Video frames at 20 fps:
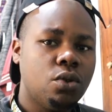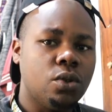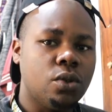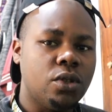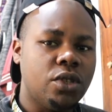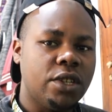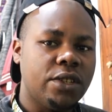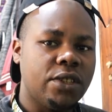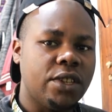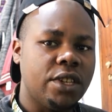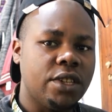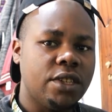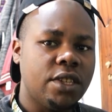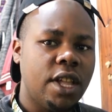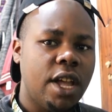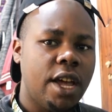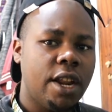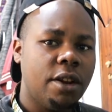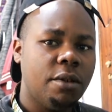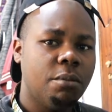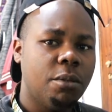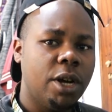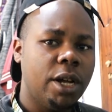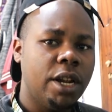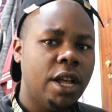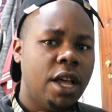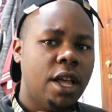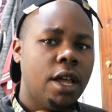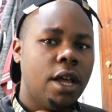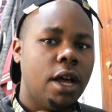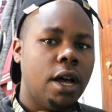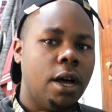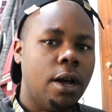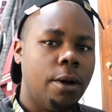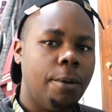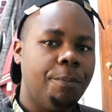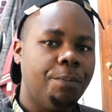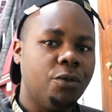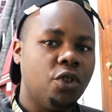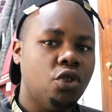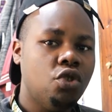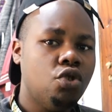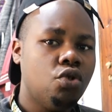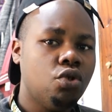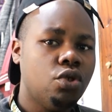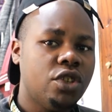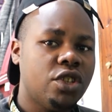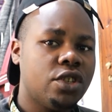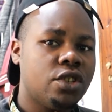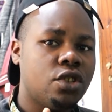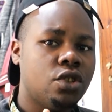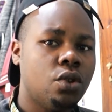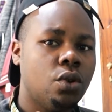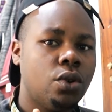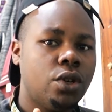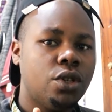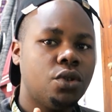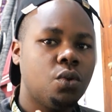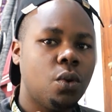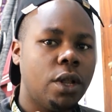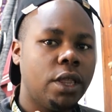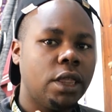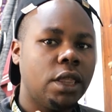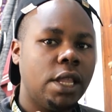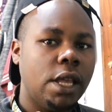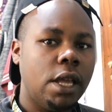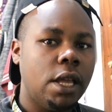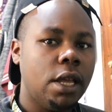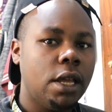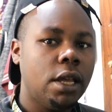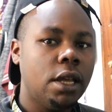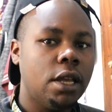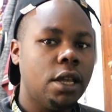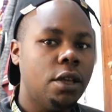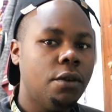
we should just get started, but you should just notice one thing.